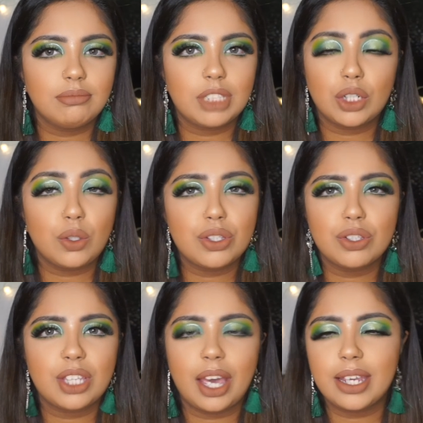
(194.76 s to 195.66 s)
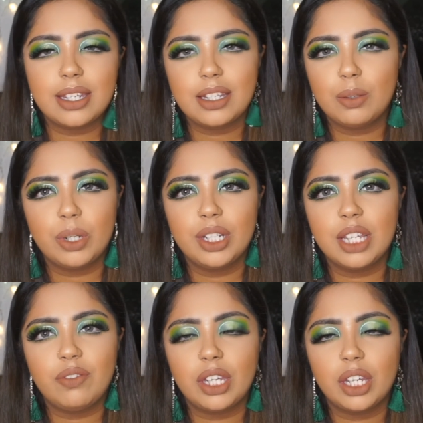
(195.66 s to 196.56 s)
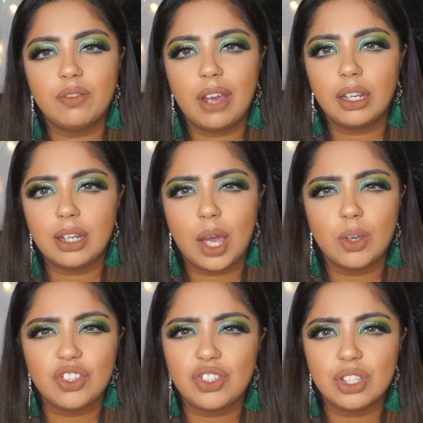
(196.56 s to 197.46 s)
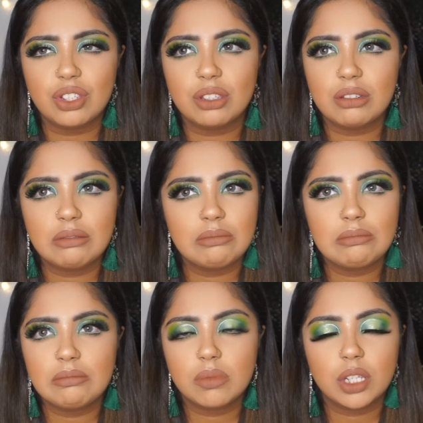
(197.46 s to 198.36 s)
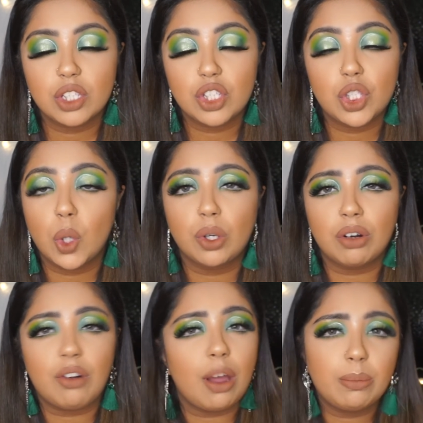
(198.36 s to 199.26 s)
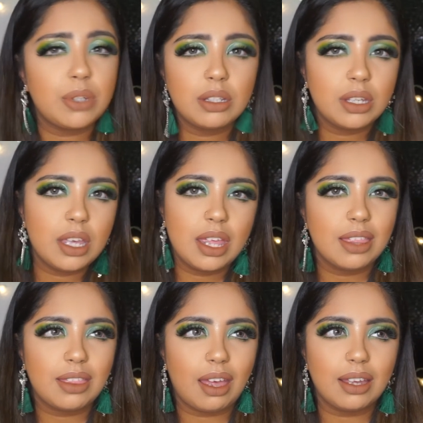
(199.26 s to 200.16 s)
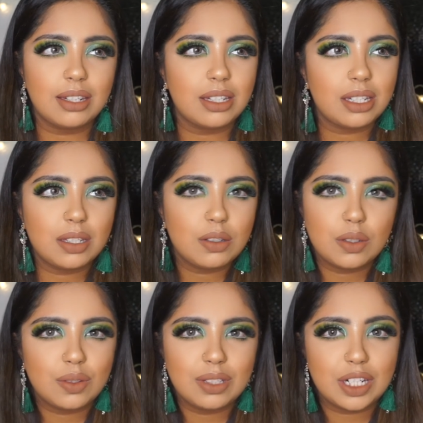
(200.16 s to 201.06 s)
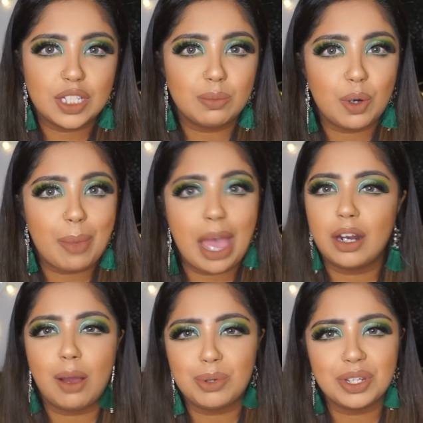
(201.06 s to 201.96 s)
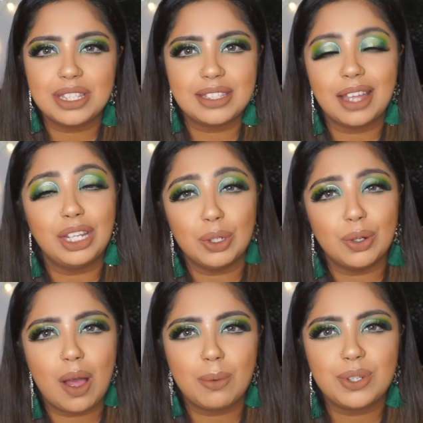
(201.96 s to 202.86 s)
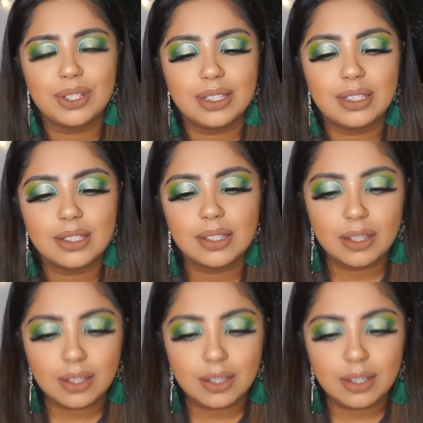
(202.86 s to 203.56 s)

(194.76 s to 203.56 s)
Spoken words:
the whole society we're living in right now is just so corrupt that there's more bad options than good options.